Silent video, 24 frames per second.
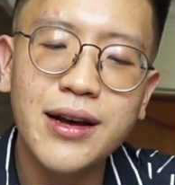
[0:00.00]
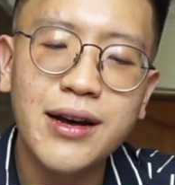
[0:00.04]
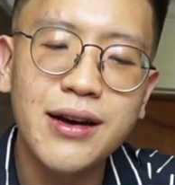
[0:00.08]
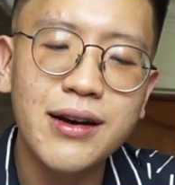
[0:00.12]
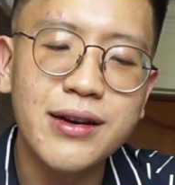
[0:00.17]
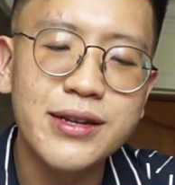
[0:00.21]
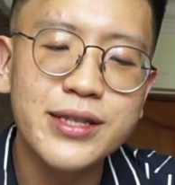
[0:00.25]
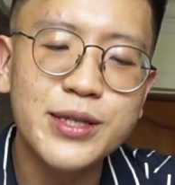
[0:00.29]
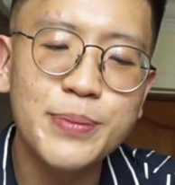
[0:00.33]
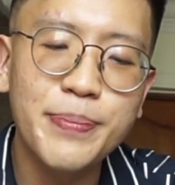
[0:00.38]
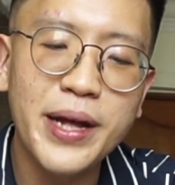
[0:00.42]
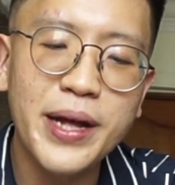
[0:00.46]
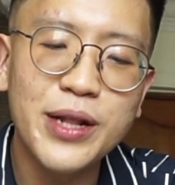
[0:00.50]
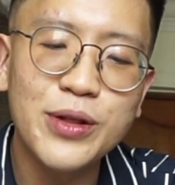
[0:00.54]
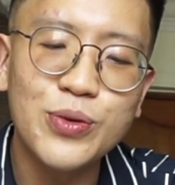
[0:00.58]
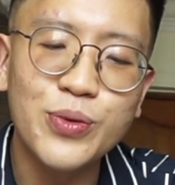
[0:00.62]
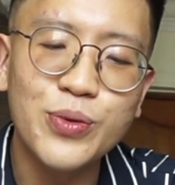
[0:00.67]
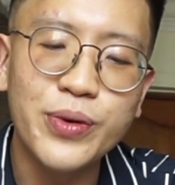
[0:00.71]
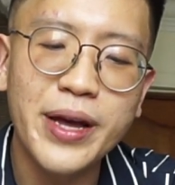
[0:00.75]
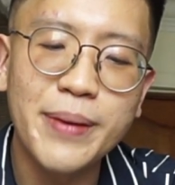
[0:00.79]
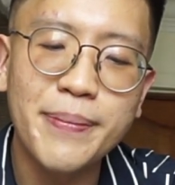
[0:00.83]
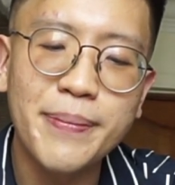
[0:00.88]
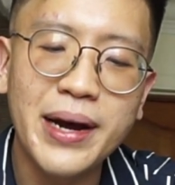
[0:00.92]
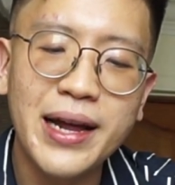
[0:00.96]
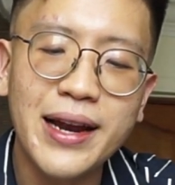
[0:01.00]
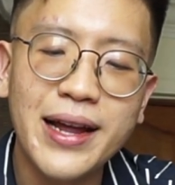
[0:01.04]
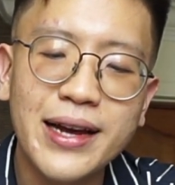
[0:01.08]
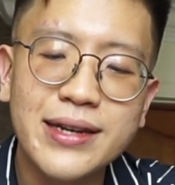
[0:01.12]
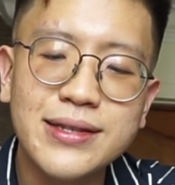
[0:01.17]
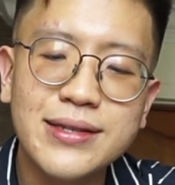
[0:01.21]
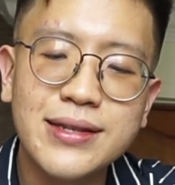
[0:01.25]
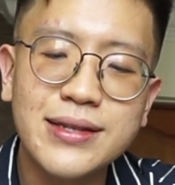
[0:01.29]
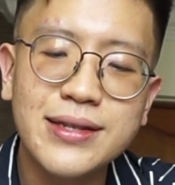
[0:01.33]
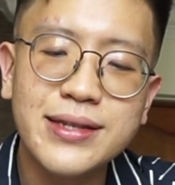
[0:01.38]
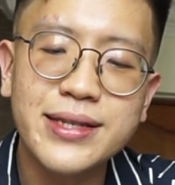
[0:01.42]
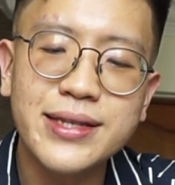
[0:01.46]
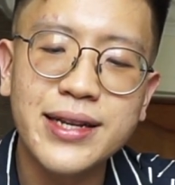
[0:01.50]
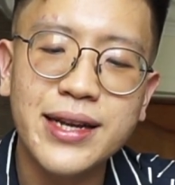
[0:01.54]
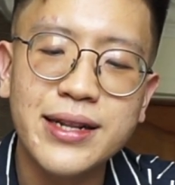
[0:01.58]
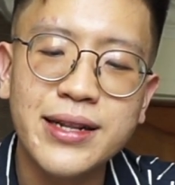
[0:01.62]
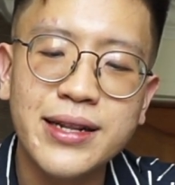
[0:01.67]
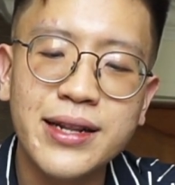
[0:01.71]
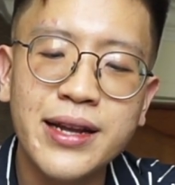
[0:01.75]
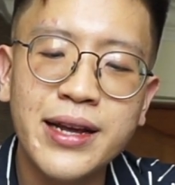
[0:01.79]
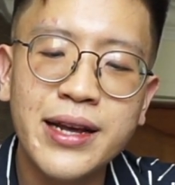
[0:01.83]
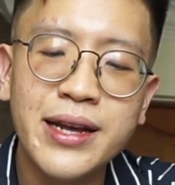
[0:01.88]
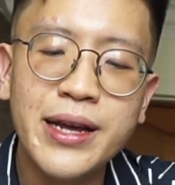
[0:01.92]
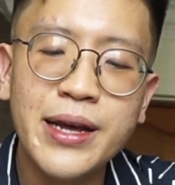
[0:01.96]
spent to get my license,
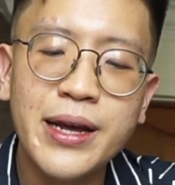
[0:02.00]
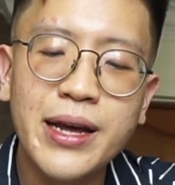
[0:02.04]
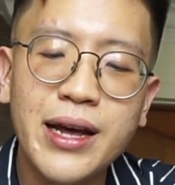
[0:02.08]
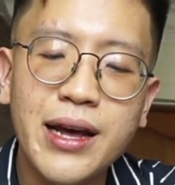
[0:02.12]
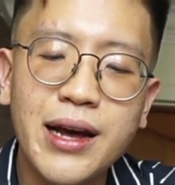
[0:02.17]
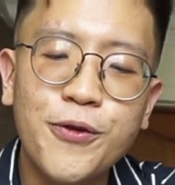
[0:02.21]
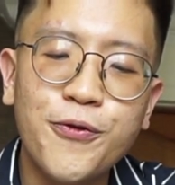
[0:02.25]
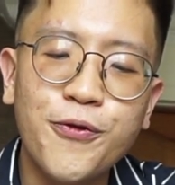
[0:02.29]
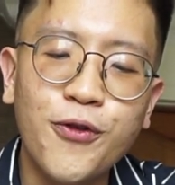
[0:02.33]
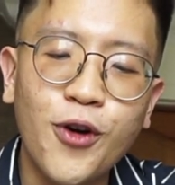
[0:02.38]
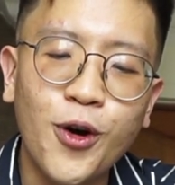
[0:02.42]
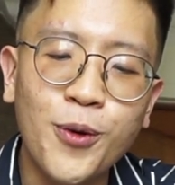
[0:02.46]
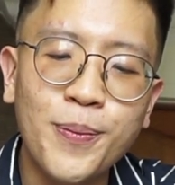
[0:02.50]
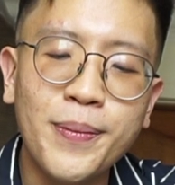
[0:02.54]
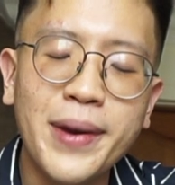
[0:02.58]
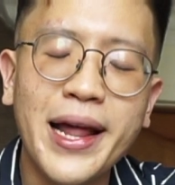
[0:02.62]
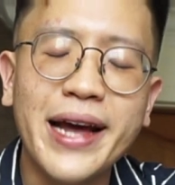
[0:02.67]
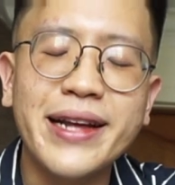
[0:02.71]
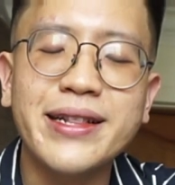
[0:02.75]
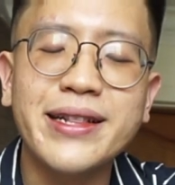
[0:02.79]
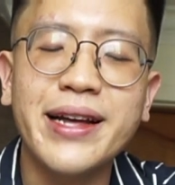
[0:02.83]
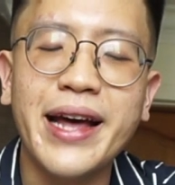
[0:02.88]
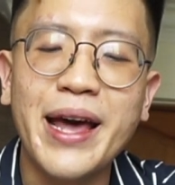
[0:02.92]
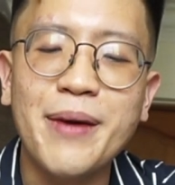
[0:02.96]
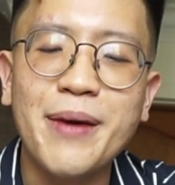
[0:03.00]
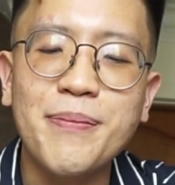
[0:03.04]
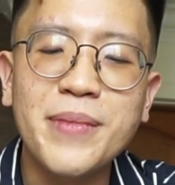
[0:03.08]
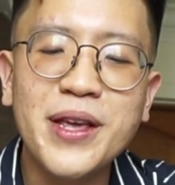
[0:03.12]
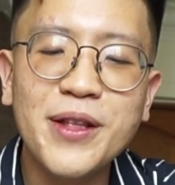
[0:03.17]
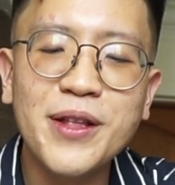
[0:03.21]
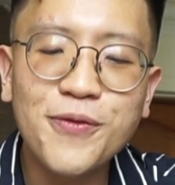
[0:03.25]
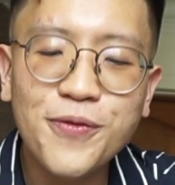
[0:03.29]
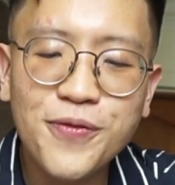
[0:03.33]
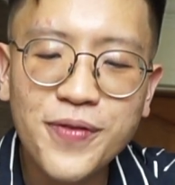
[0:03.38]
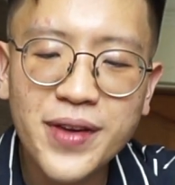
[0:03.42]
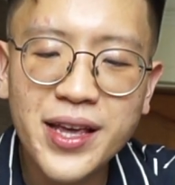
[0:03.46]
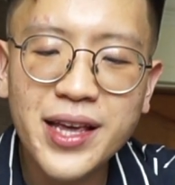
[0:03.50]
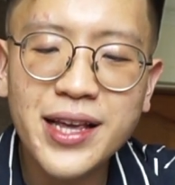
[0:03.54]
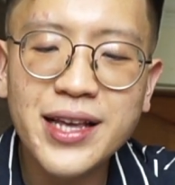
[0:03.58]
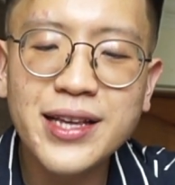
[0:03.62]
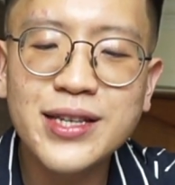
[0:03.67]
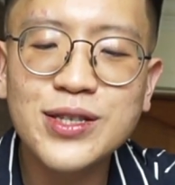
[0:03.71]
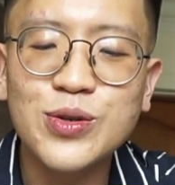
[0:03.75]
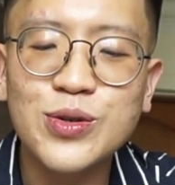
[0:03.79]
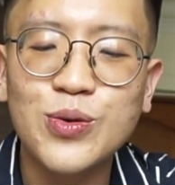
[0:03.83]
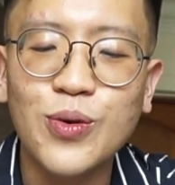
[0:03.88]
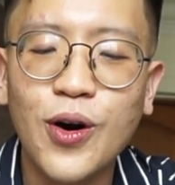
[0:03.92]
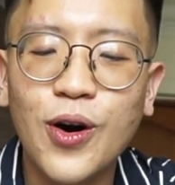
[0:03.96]
and from like the admin
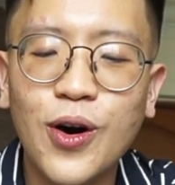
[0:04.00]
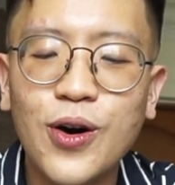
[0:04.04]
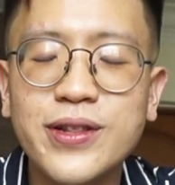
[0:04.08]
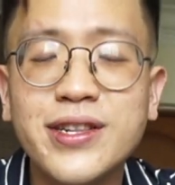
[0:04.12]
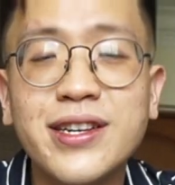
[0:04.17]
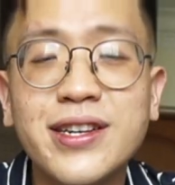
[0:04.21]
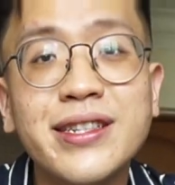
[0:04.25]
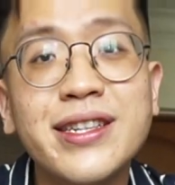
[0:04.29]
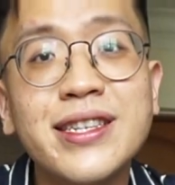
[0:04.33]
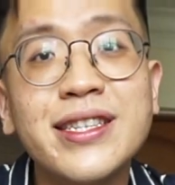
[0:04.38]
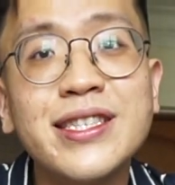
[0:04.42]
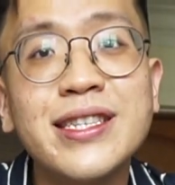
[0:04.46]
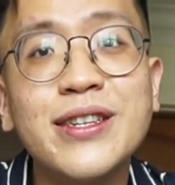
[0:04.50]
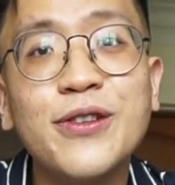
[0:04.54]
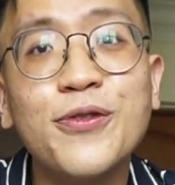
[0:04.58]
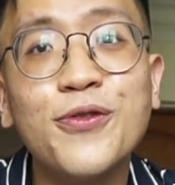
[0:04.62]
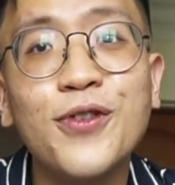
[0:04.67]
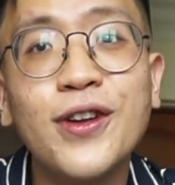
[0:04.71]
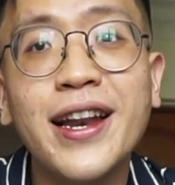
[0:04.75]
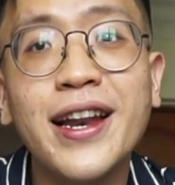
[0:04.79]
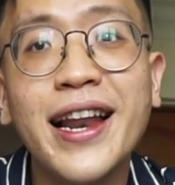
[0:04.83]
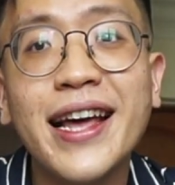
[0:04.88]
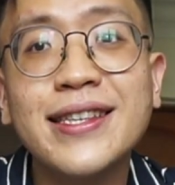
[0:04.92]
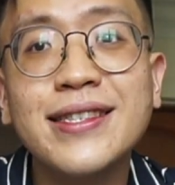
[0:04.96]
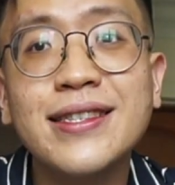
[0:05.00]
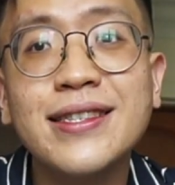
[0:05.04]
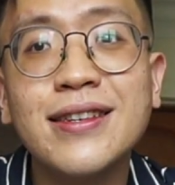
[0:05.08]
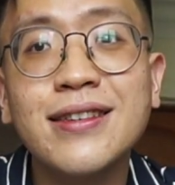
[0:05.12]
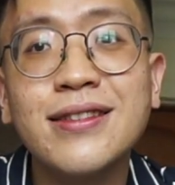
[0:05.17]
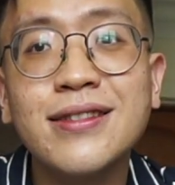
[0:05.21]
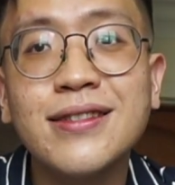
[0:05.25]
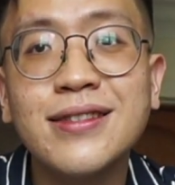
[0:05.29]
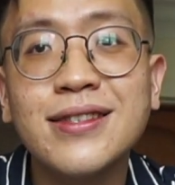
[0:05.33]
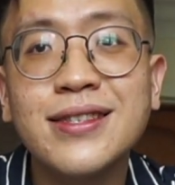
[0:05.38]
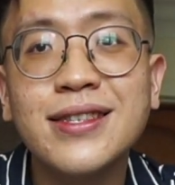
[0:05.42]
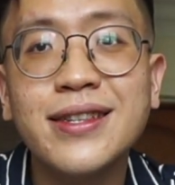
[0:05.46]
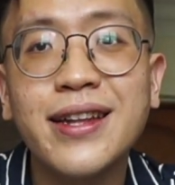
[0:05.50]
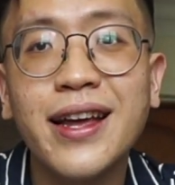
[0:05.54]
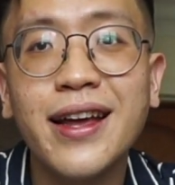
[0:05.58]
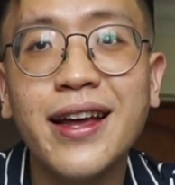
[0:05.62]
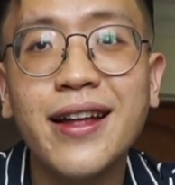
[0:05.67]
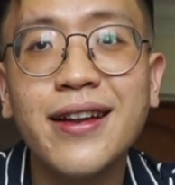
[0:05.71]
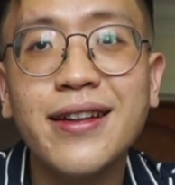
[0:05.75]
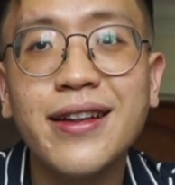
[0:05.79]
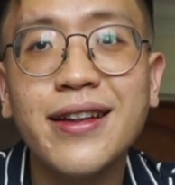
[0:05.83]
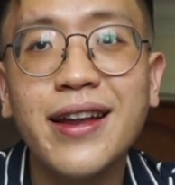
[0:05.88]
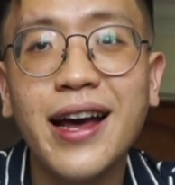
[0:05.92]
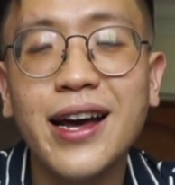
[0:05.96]
fees to all these different lessons that
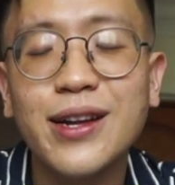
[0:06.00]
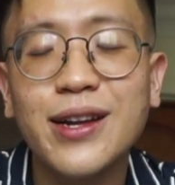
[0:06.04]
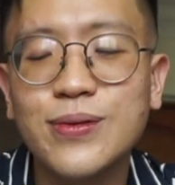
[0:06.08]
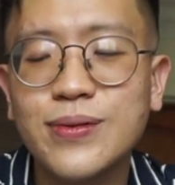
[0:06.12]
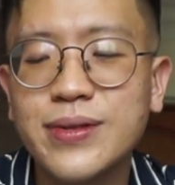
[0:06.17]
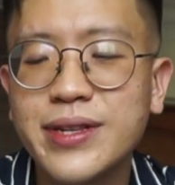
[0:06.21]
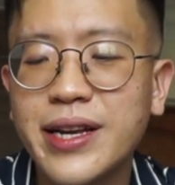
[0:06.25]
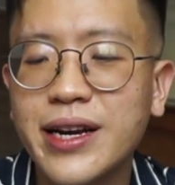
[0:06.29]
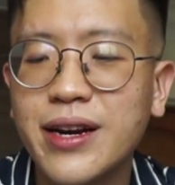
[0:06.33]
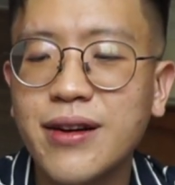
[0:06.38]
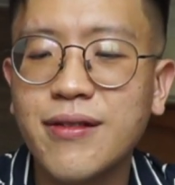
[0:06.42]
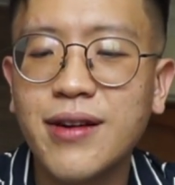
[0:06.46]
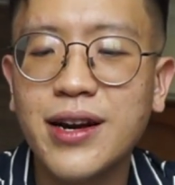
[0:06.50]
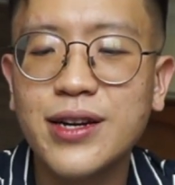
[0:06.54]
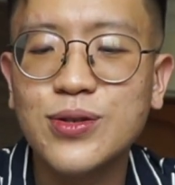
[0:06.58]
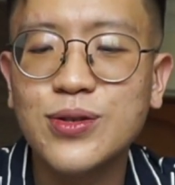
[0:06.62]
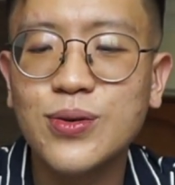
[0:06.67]
I had to take, right?